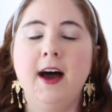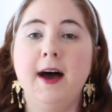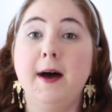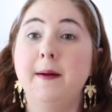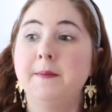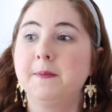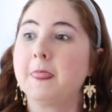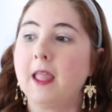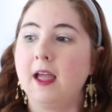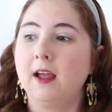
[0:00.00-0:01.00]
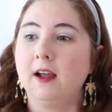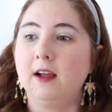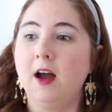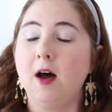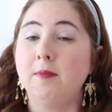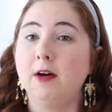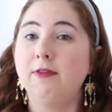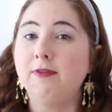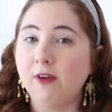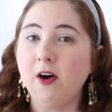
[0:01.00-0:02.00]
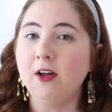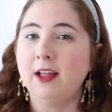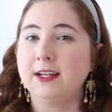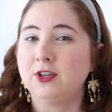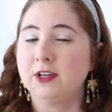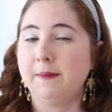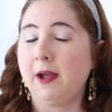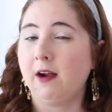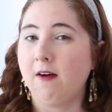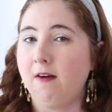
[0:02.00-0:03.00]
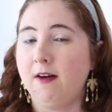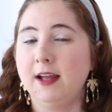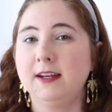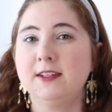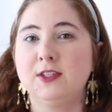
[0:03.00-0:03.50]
come fall I turned it back on.